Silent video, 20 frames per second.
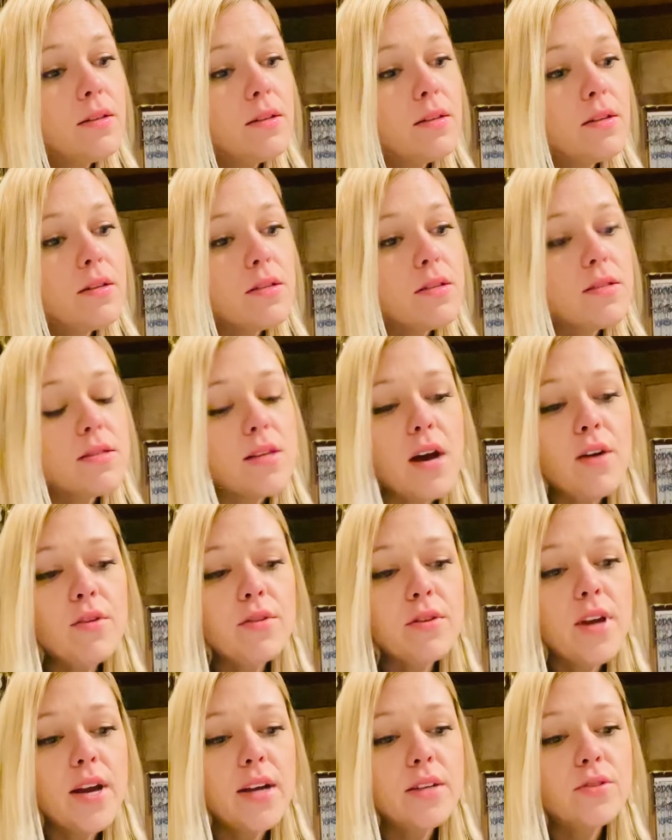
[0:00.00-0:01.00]
south
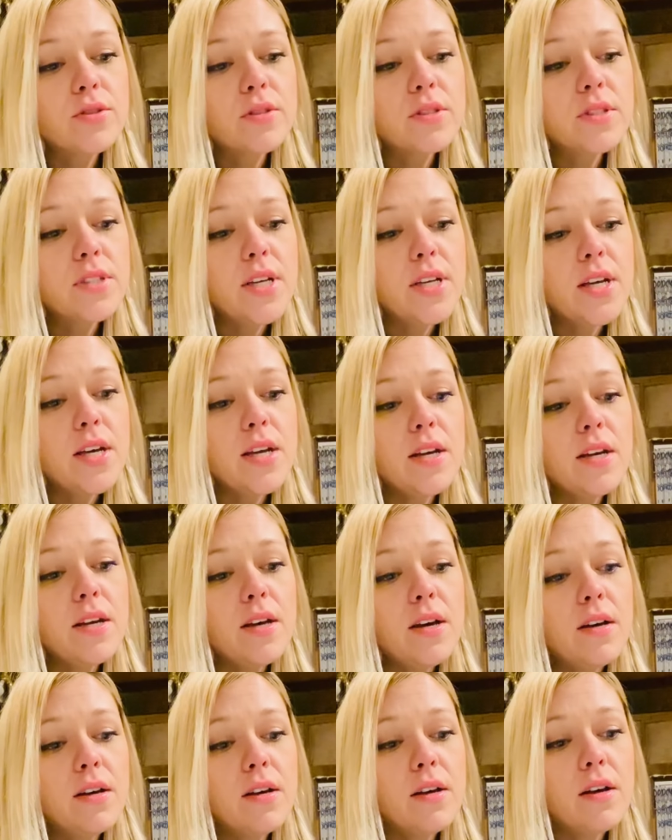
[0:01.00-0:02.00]
naturally
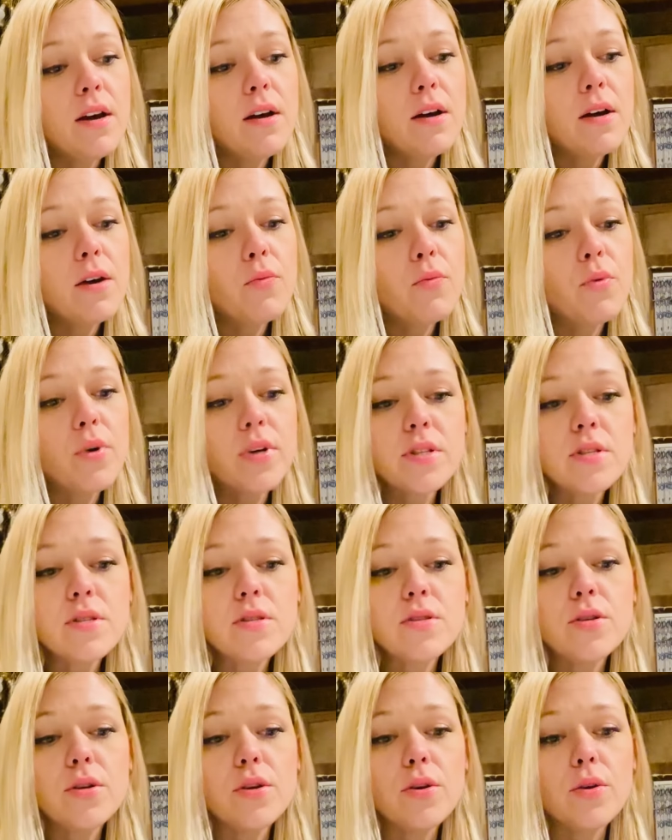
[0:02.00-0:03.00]
uh, wants
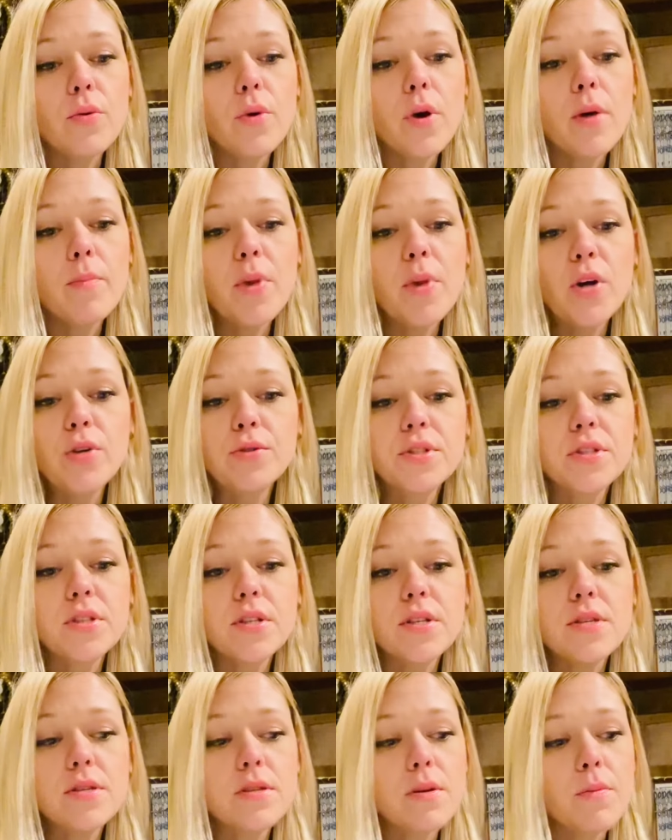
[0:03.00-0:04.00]
to emotionally
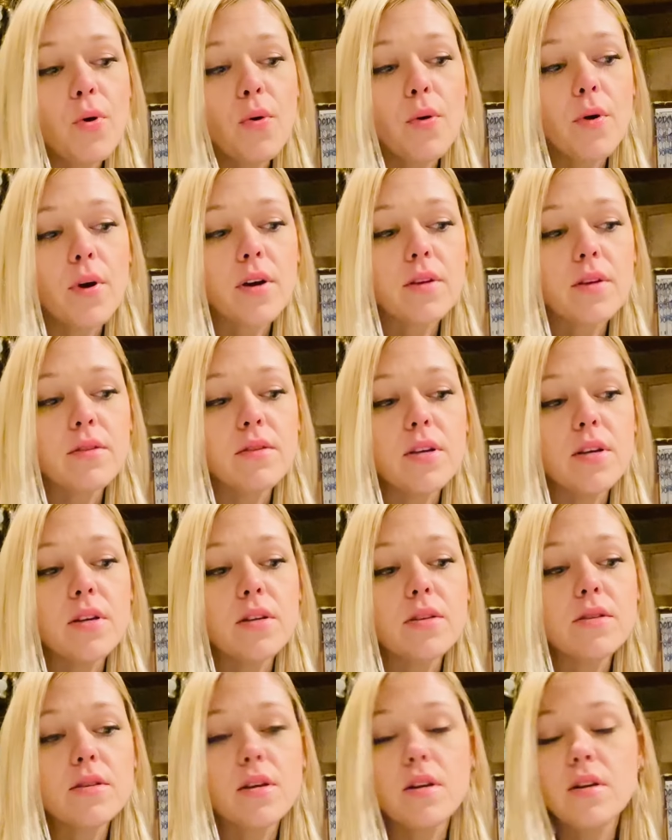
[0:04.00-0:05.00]
support the
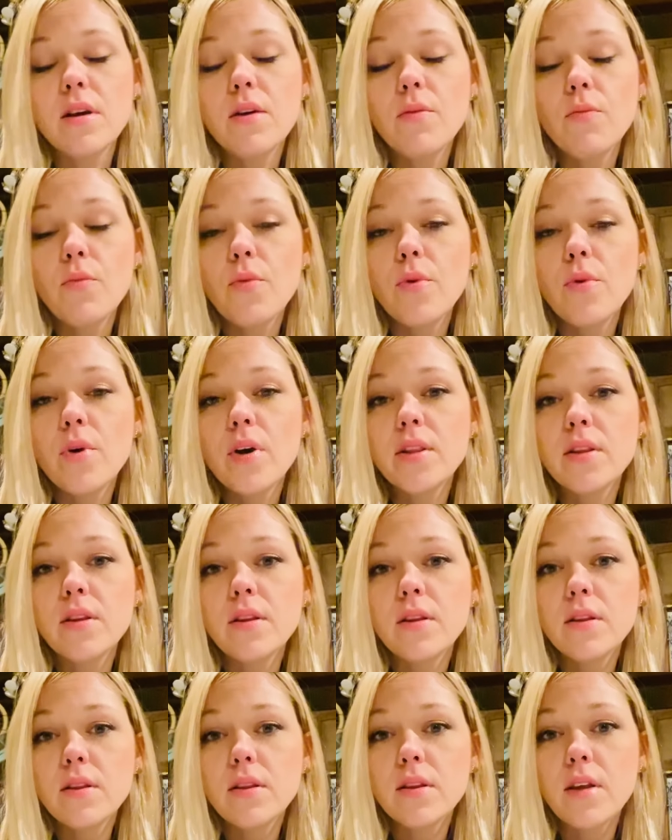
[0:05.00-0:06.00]
ascendant and what
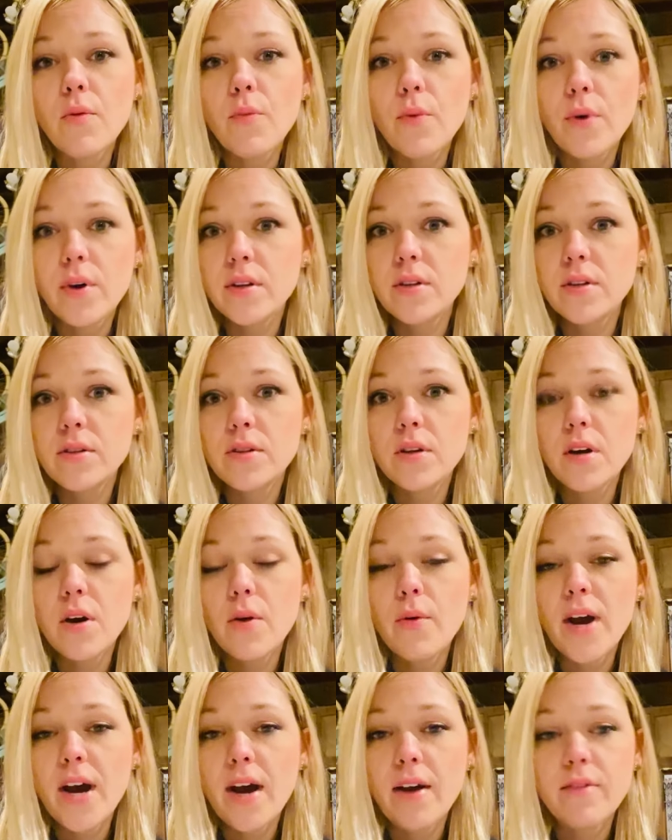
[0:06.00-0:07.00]
they want to go
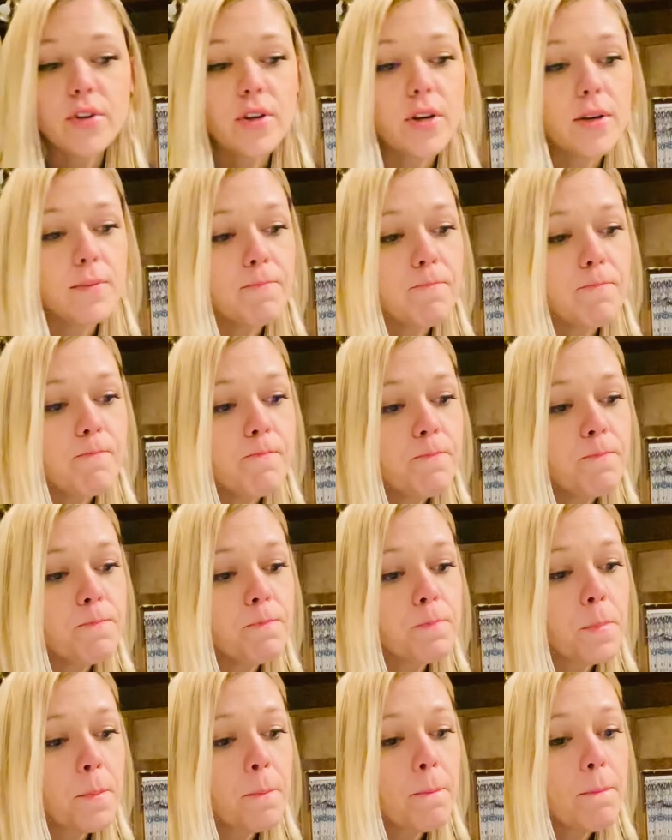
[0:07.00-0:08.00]
after
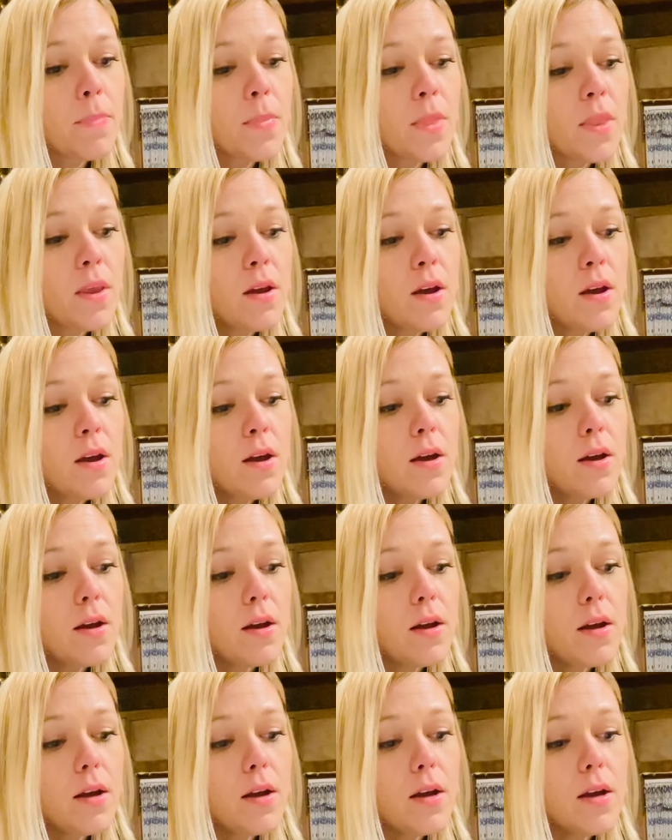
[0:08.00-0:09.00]

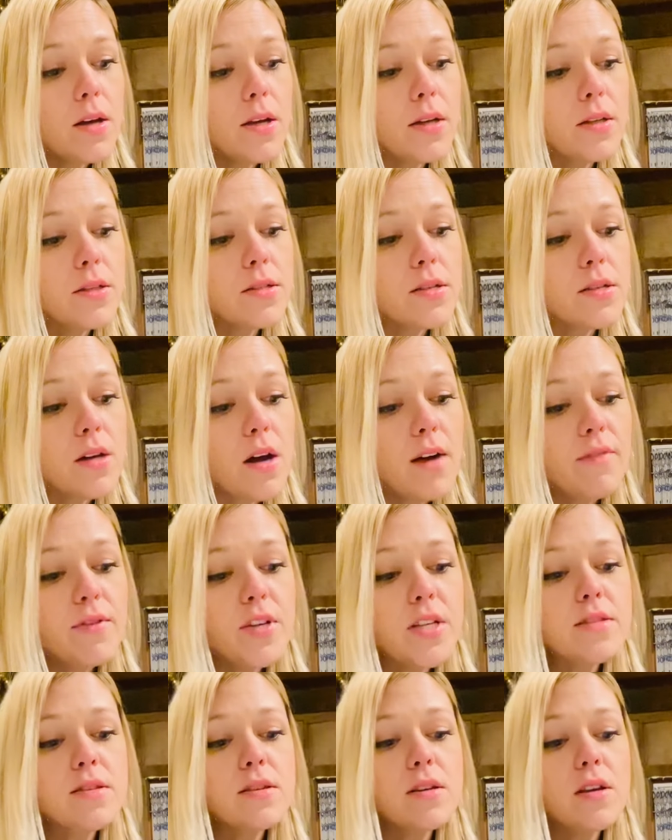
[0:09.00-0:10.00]
and
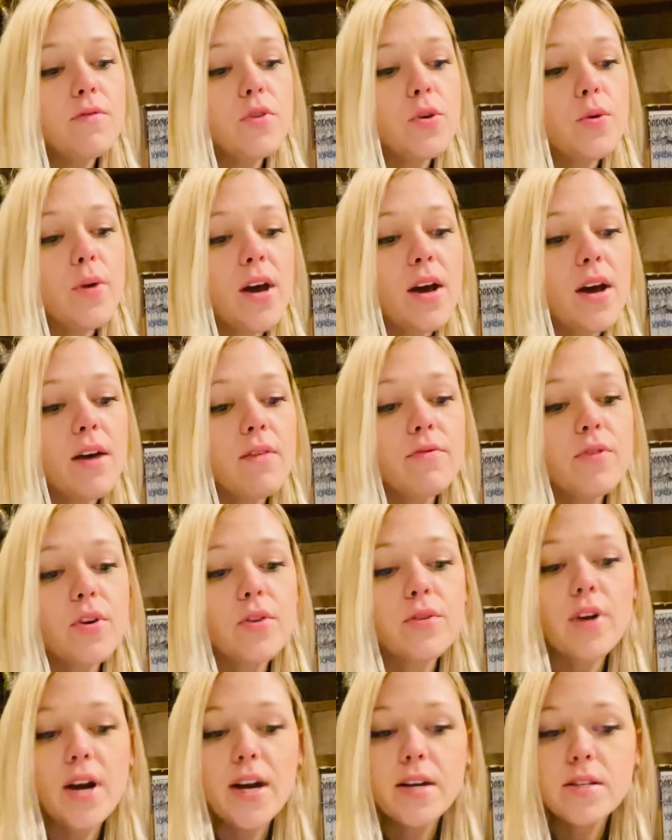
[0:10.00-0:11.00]
obviously, if you have
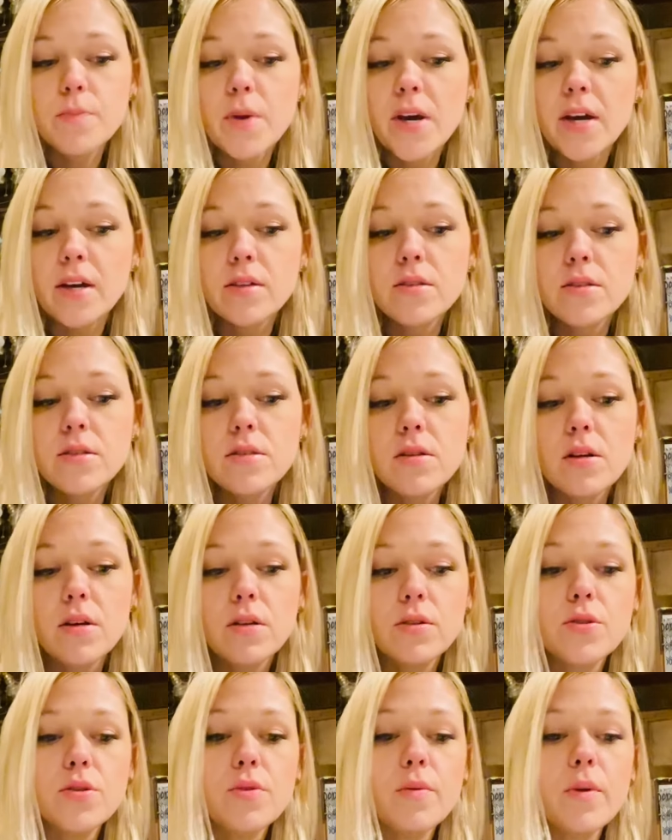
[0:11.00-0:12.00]
further aspects
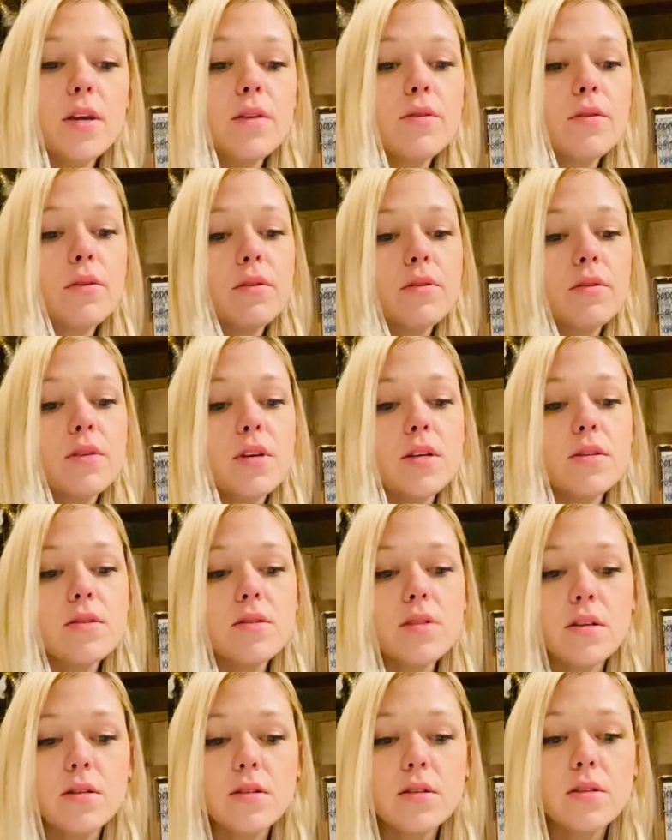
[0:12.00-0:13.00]
to either the
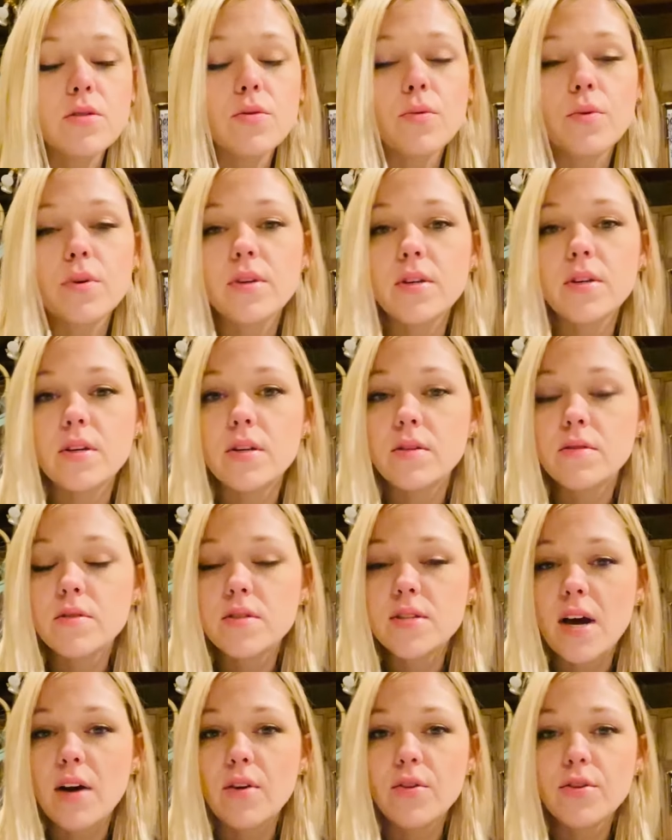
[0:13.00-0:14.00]
ascendant or the
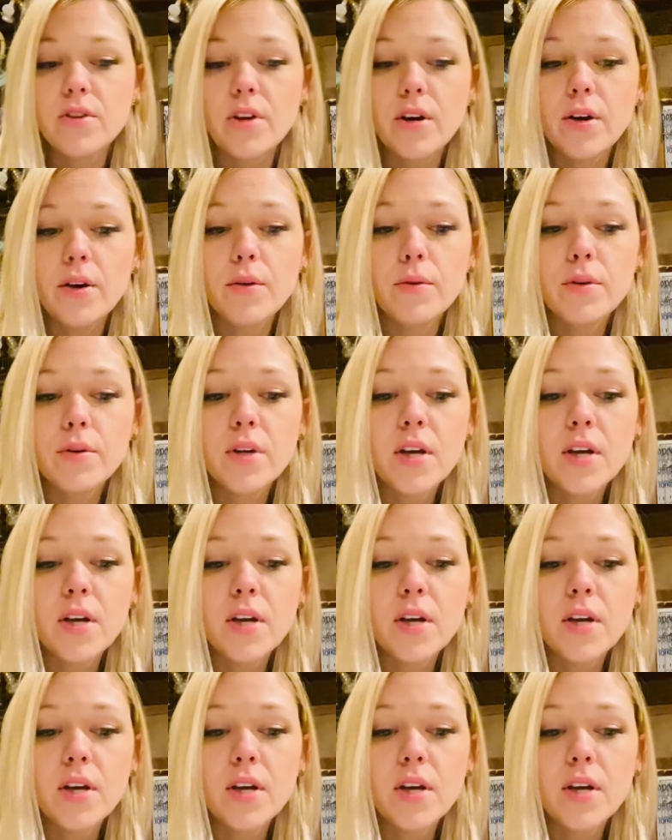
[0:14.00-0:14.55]
south node,